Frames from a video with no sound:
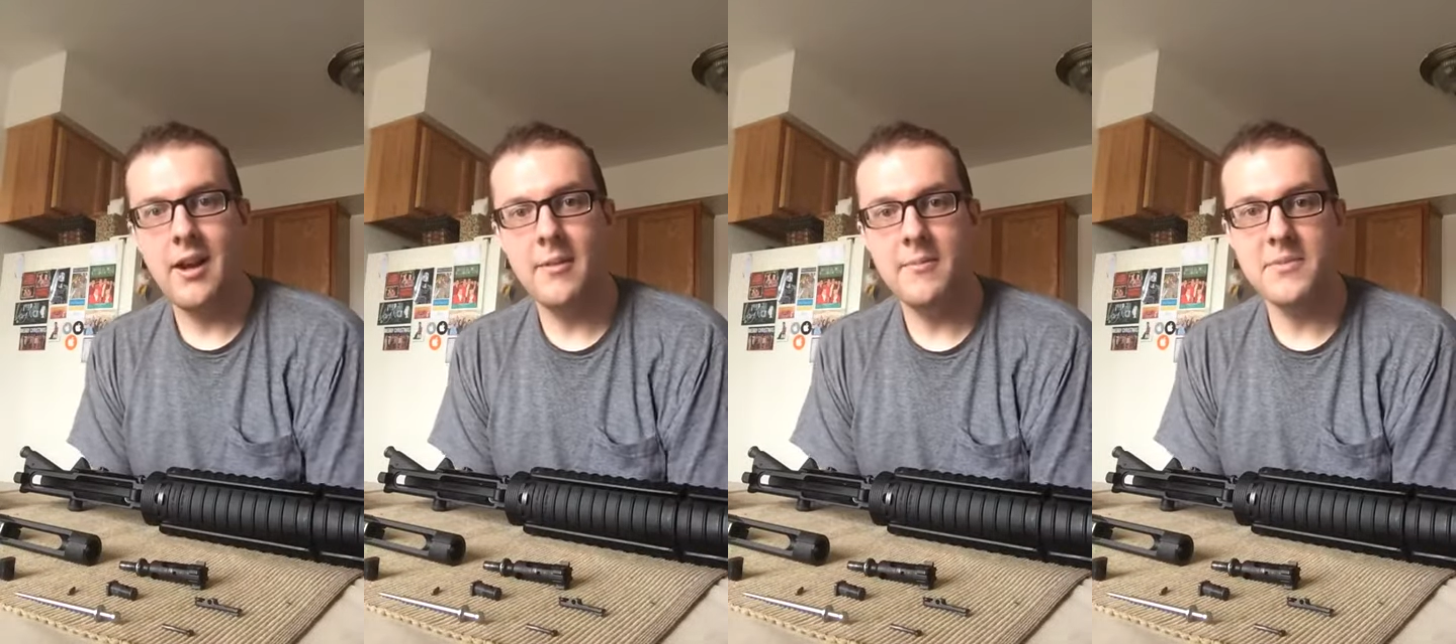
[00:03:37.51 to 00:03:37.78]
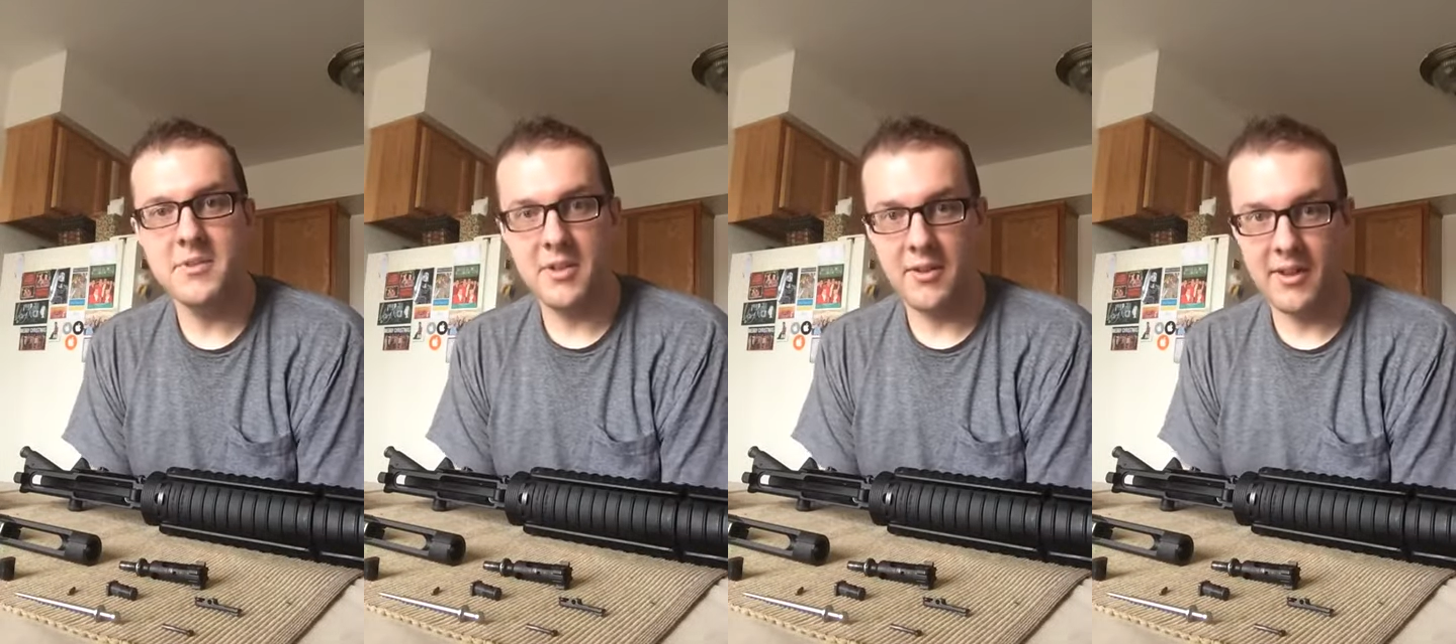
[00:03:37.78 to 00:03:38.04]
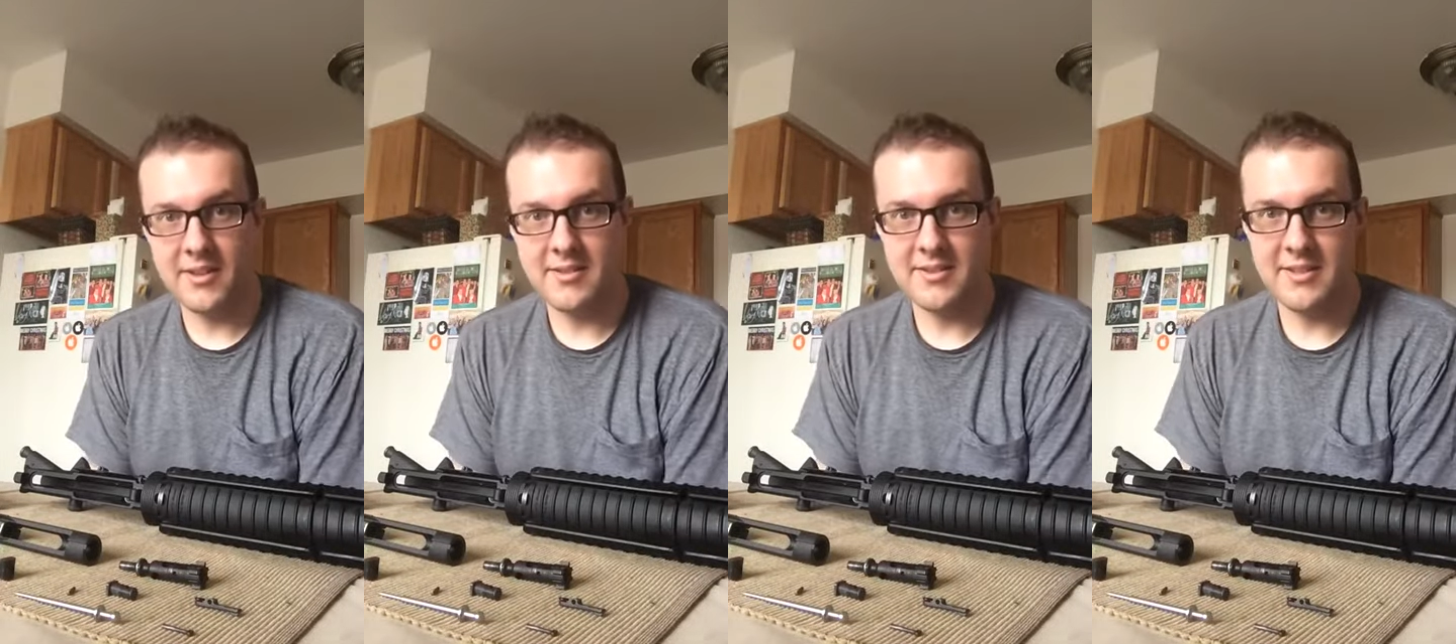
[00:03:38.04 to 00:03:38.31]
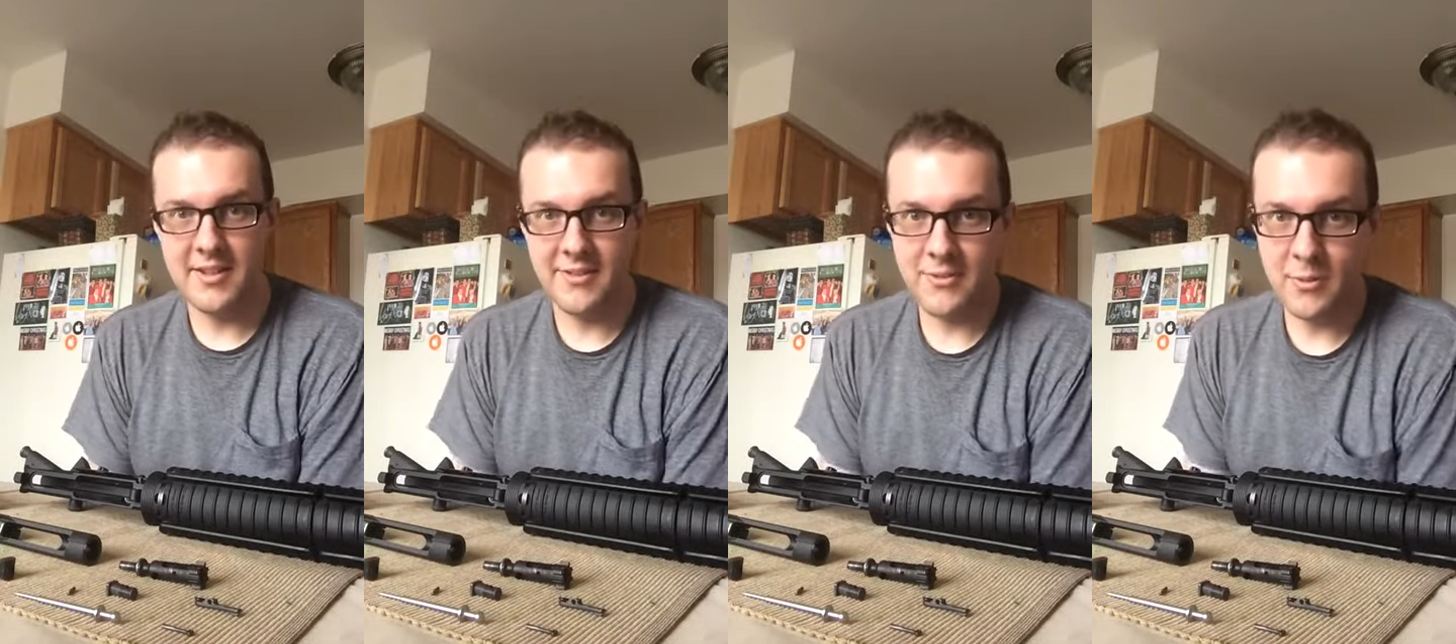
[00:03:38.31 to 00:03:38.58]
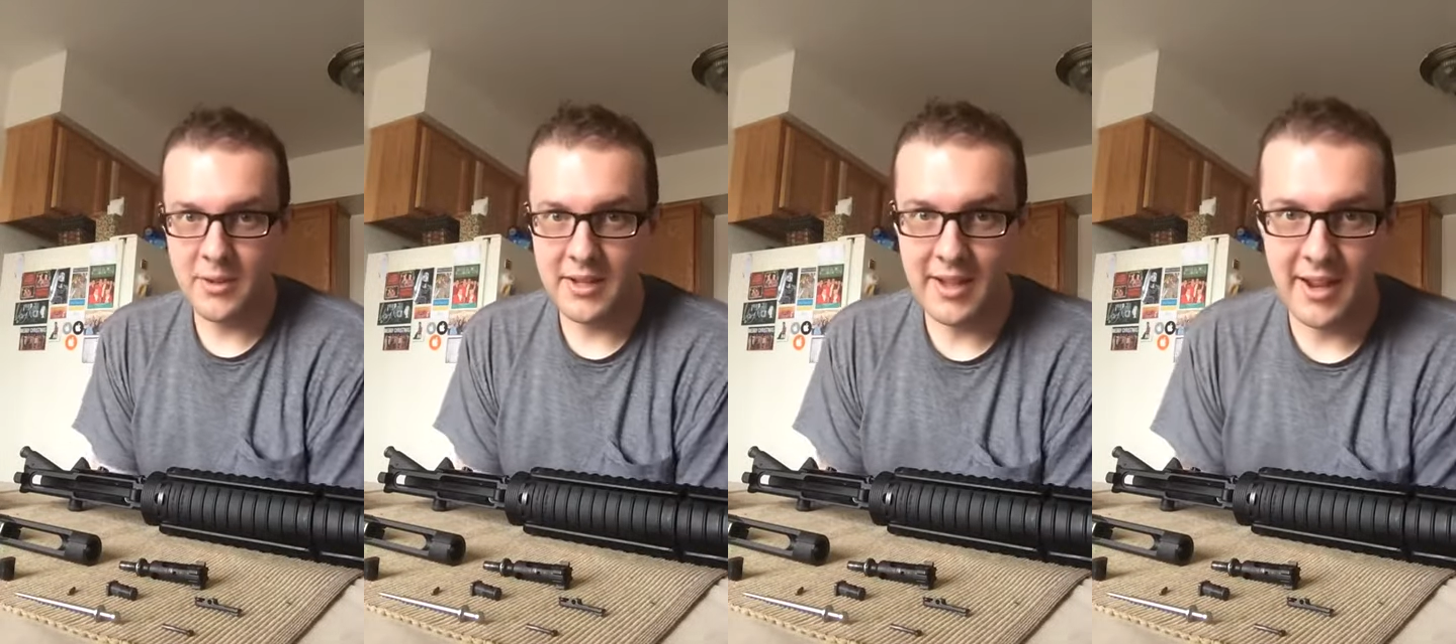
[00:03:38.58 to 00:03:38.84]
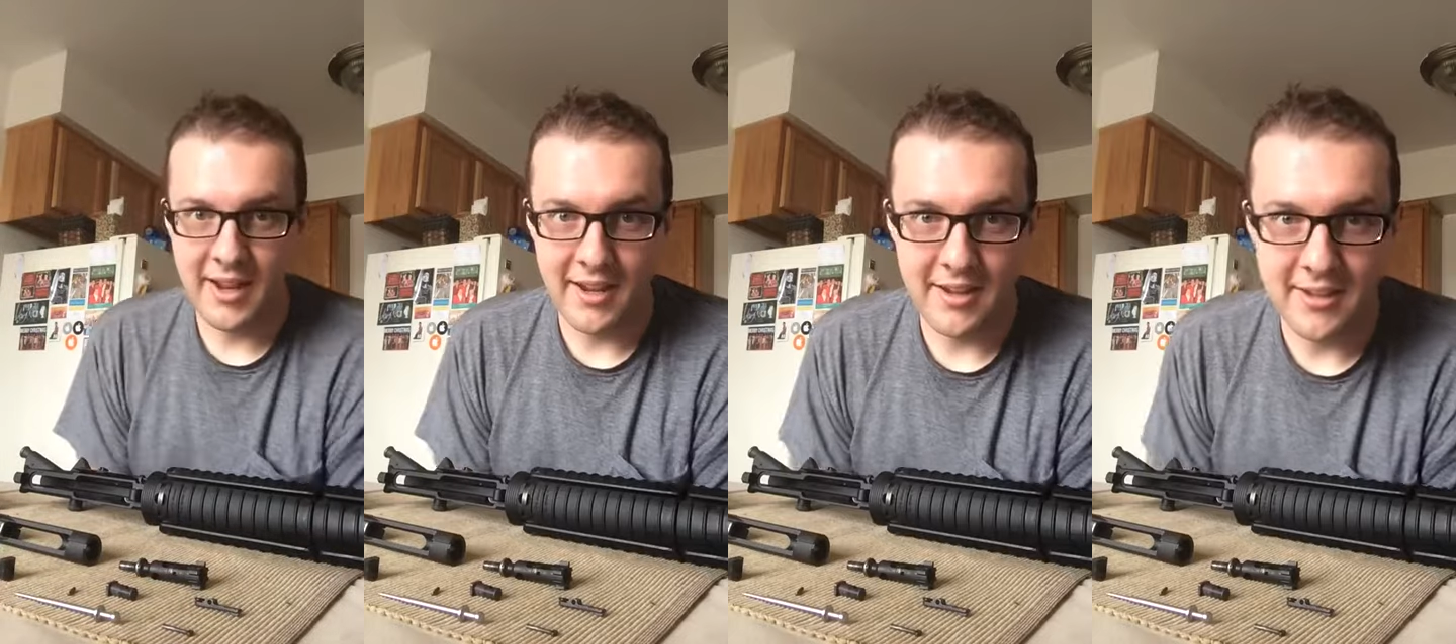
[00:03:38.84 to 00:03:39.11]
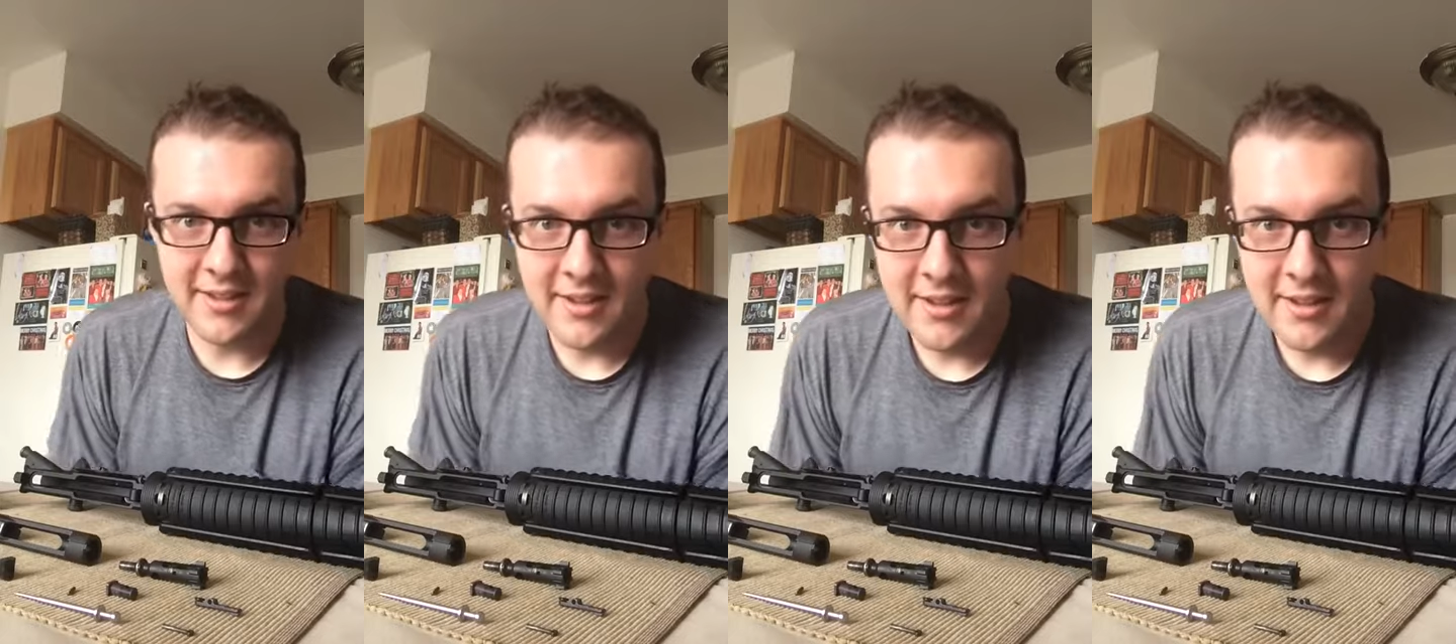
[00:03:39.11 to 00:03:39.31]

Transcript: So let's see if we can